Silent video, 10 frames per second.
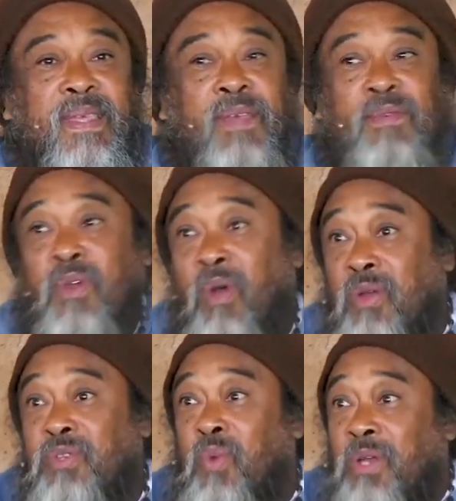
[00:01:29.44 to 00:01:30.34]
If you go
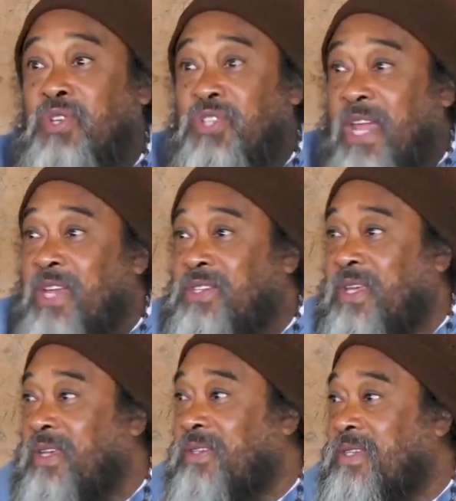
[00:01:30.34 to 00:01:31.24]
out to want to change
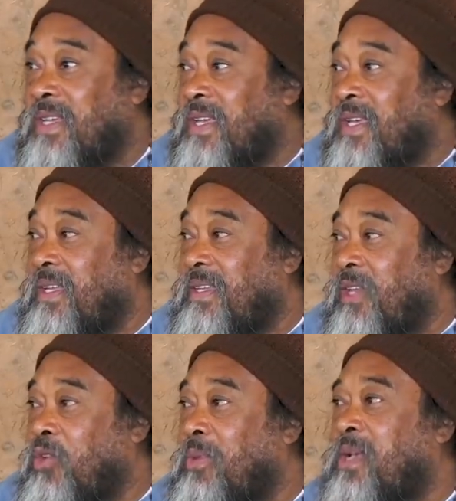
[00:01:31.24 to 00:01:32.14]
things,
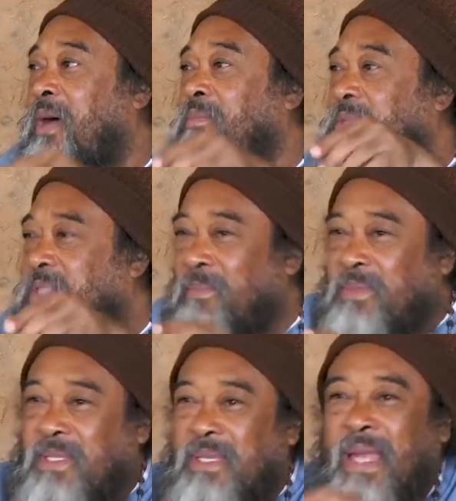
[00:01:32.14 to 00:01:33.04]
then you become
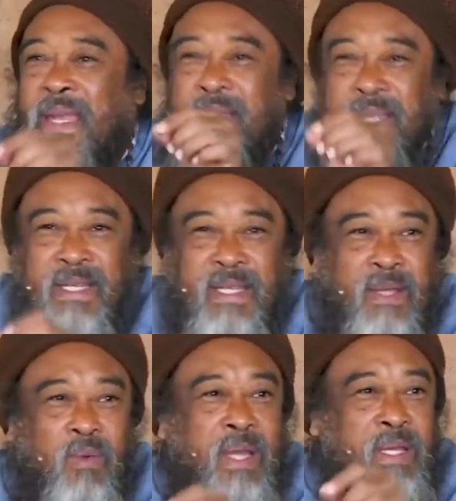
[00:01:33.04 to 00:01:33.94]
an
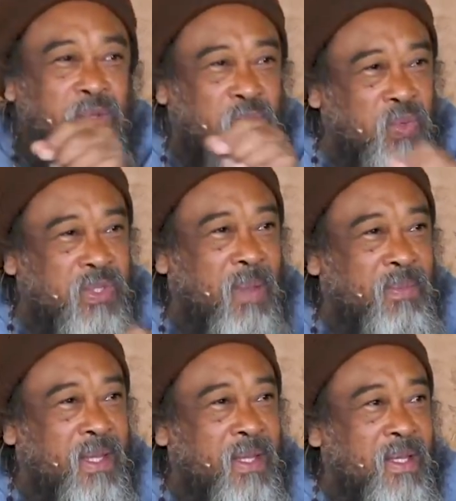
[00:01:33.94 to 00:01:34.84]
entity wanting to do
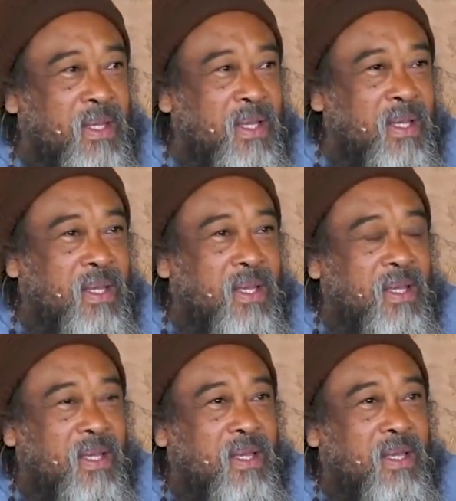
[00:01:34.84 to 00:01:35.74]
something.
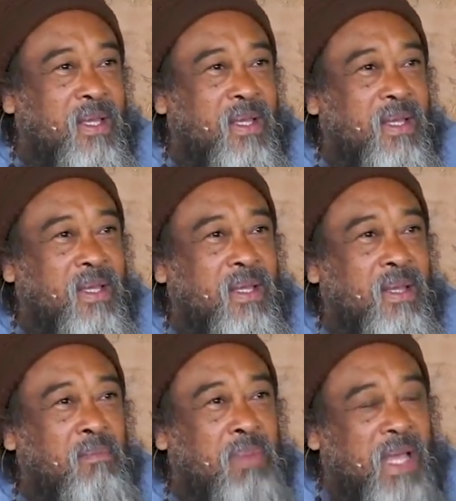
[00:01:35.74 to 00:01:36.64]

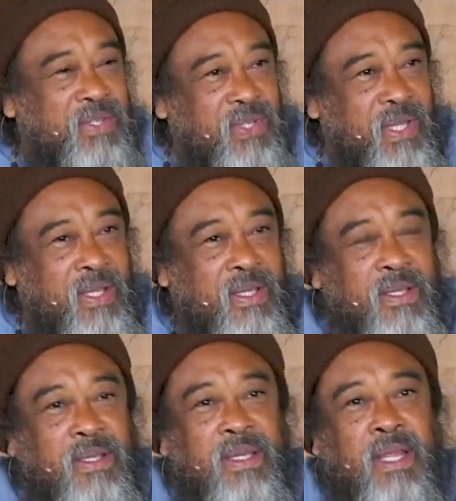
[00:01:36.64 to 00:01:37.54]
The
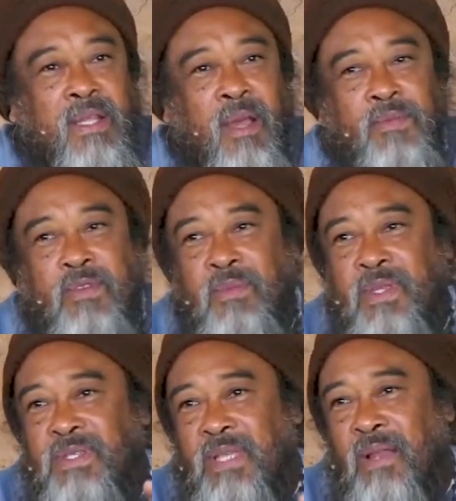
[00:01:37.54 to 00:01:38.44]
blessing that comes from
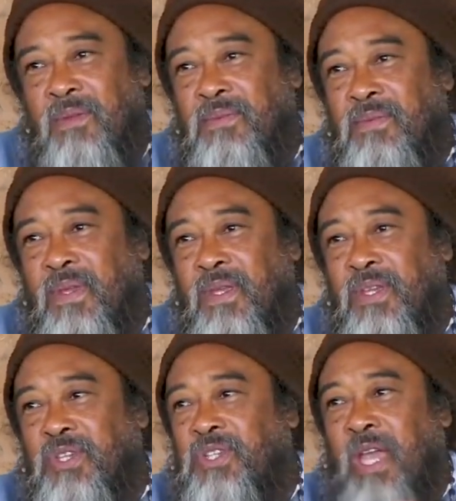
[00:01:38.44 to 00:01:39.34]
the self
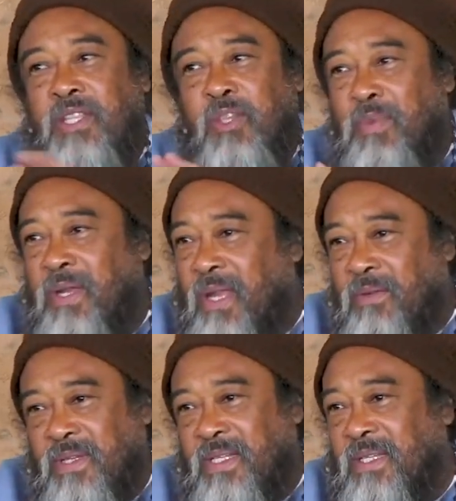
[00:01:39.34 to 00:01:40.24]
shines upon
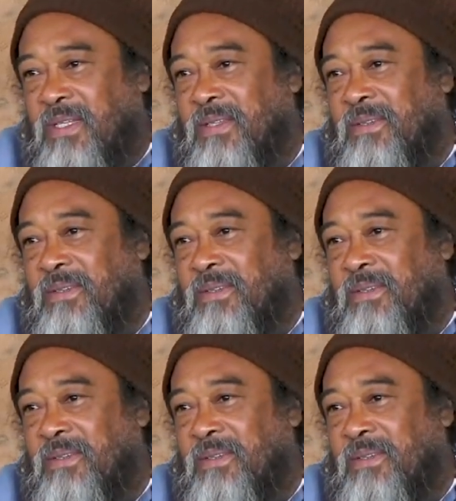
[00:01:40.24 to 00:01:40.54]
everything.